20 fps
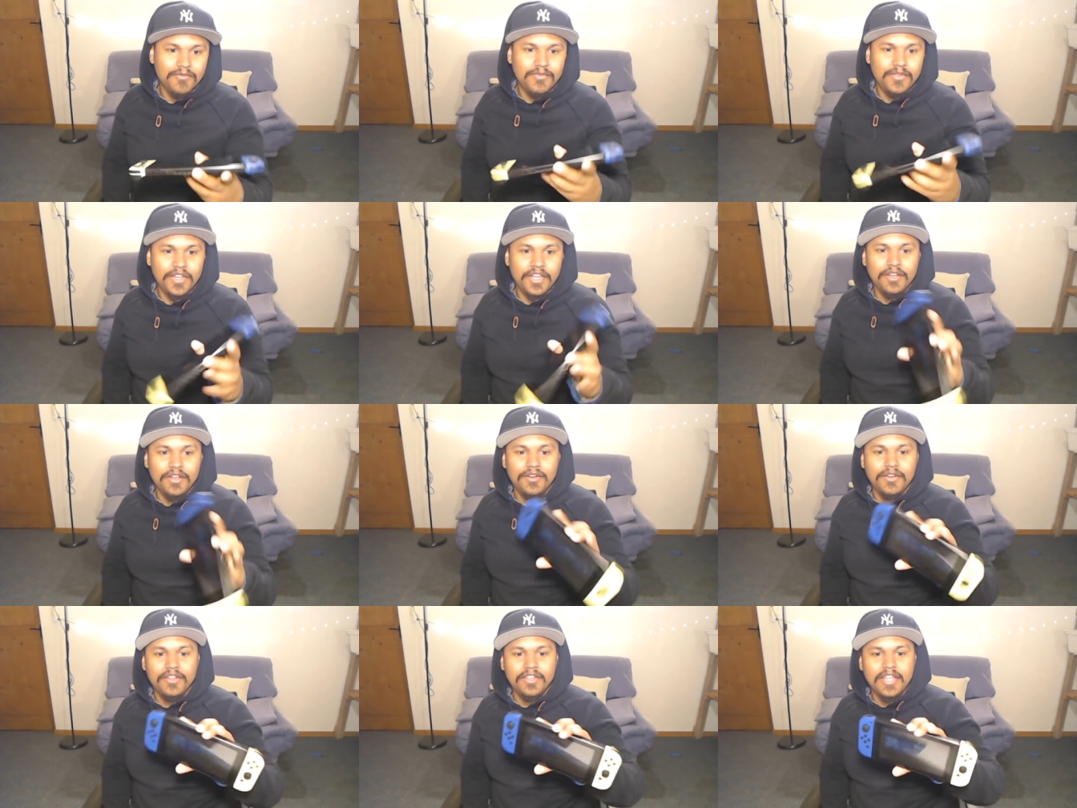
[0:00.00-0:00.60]

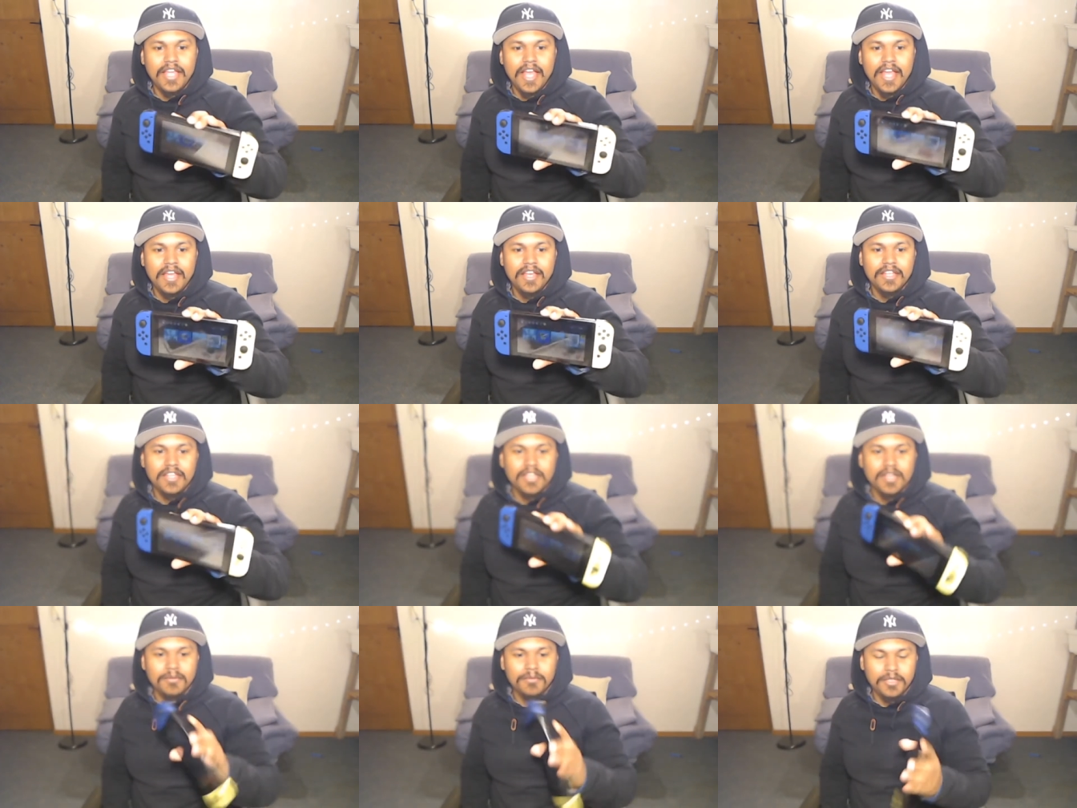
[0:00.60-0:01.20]
Video on
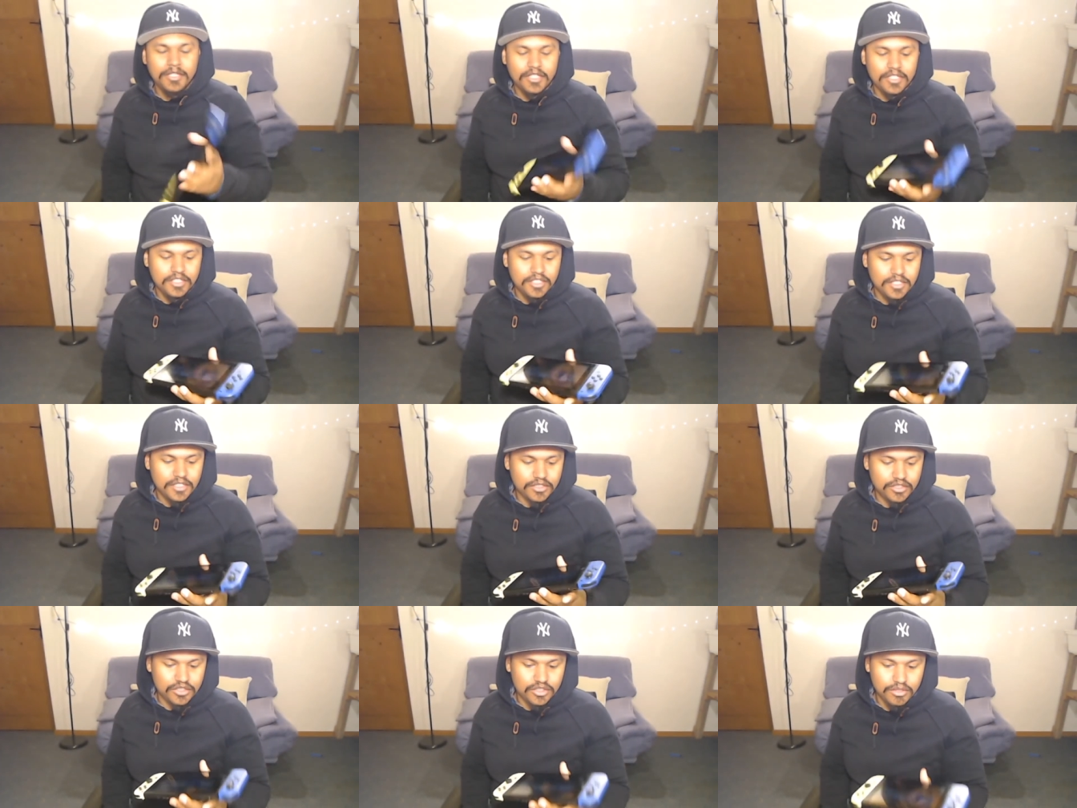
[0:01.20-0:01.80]
that coming
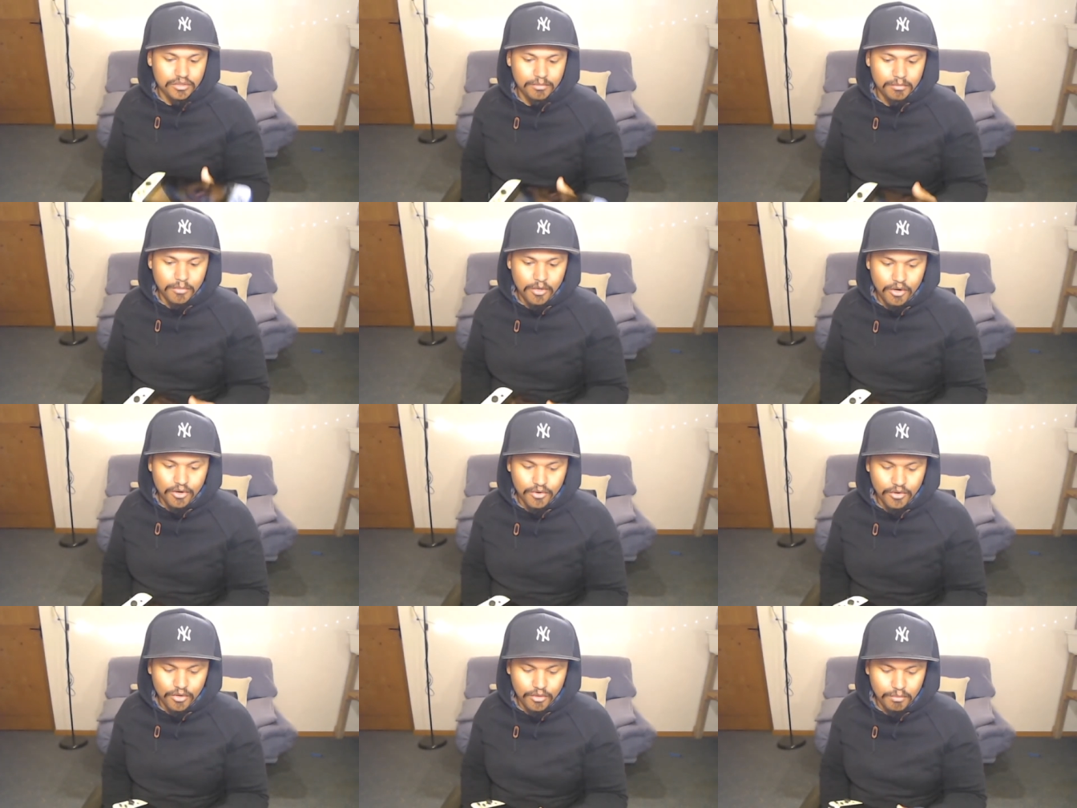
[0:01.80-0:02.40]

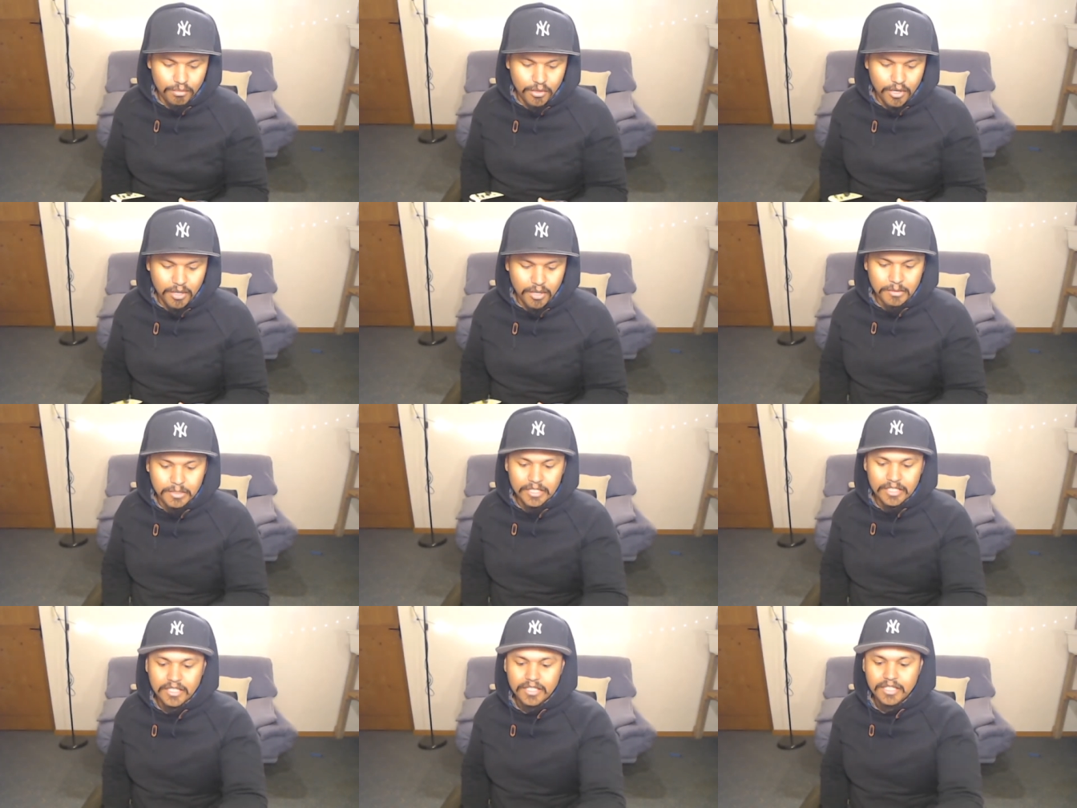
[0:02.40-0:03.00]
tomorrow
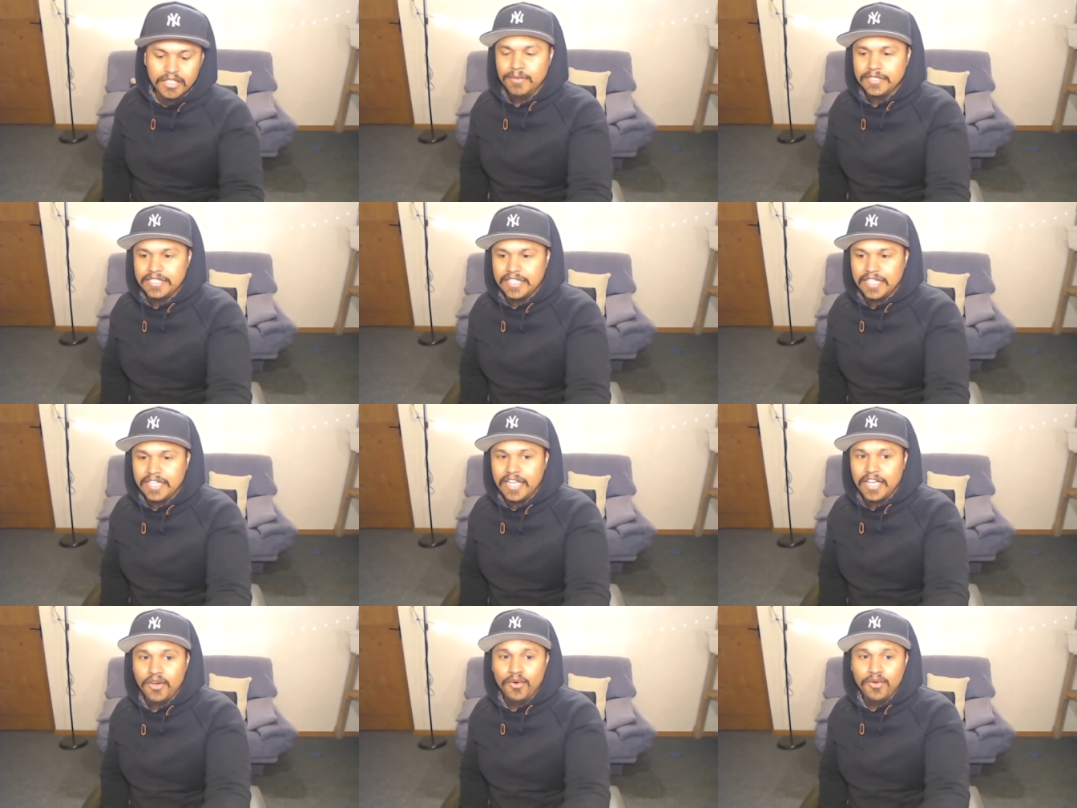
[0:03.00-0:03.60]
probably once
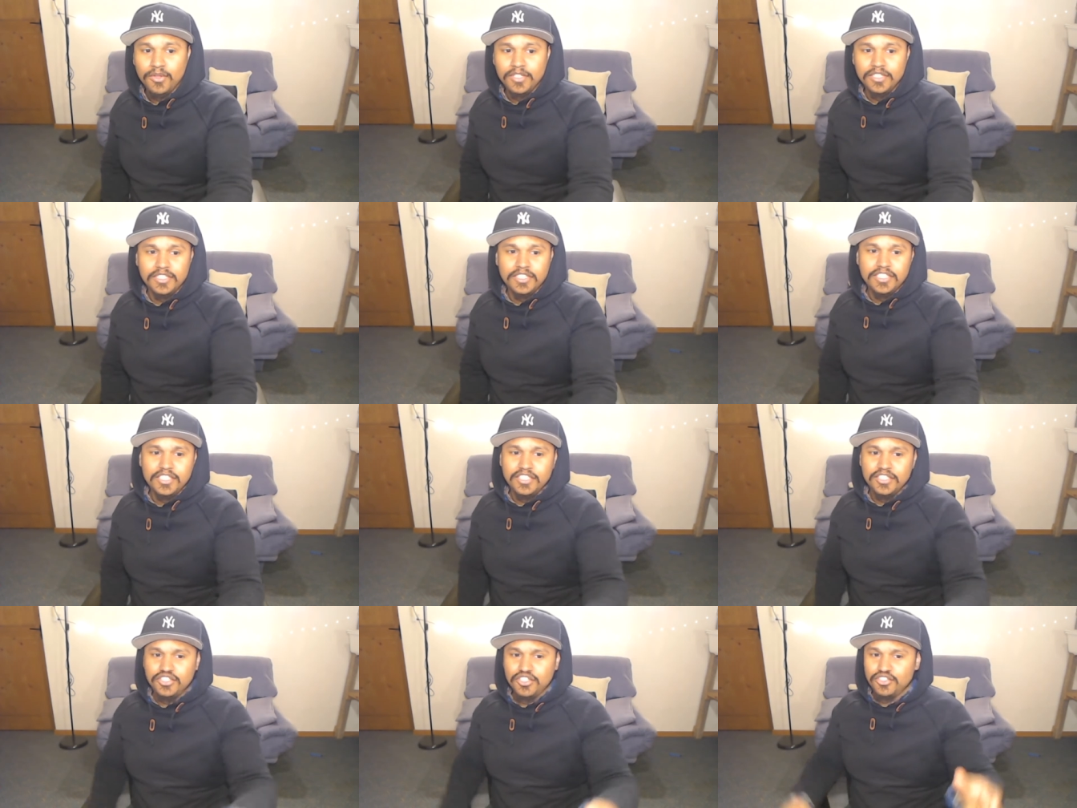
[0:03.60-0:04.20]
I get all of
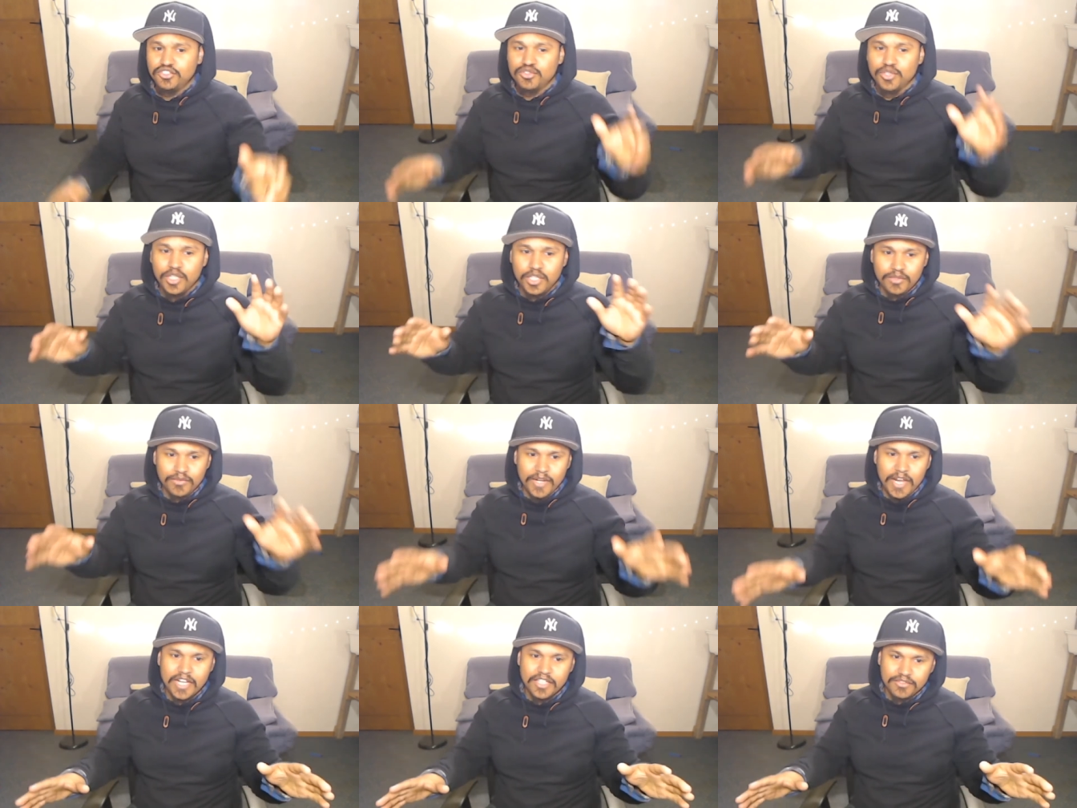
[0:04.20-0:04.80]
these
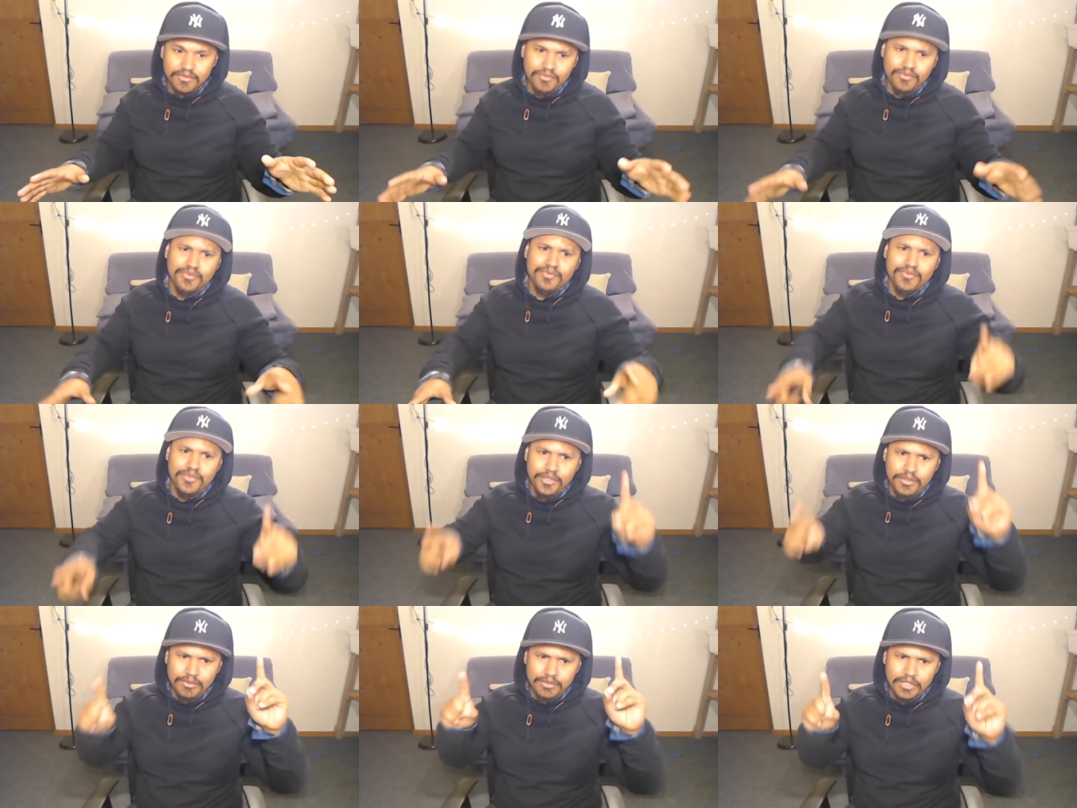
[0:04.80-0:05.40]
trailer reaction
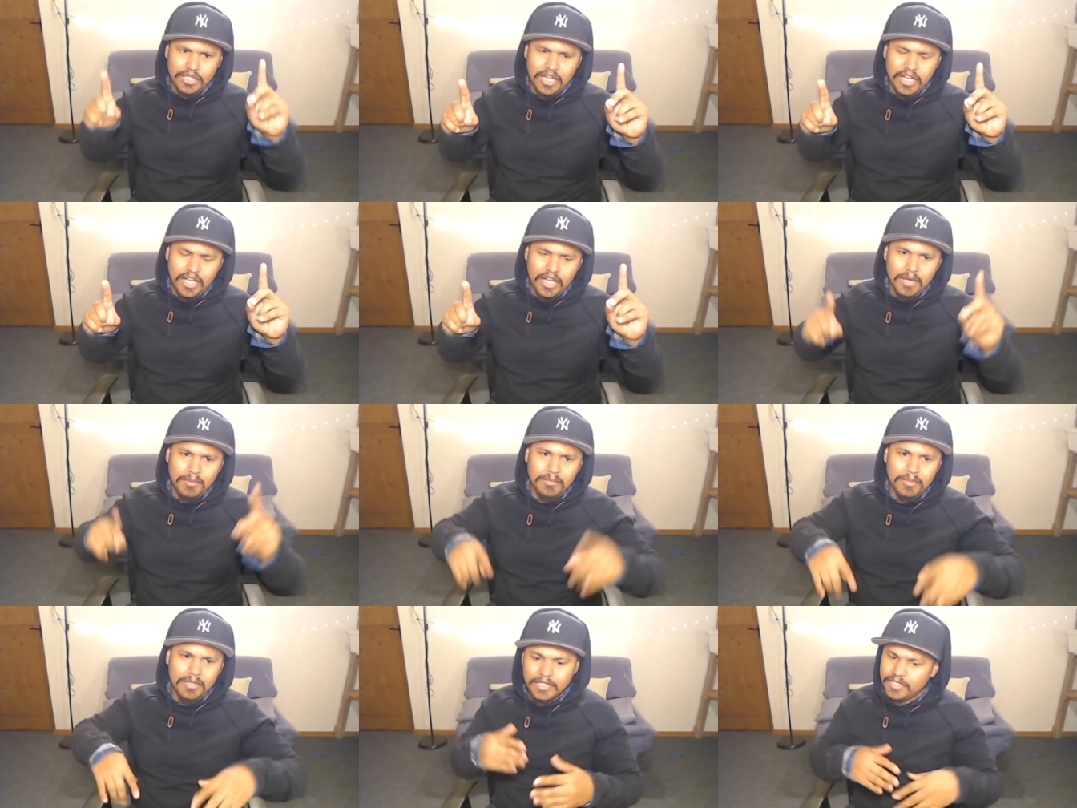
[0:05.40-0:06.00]
reviews up.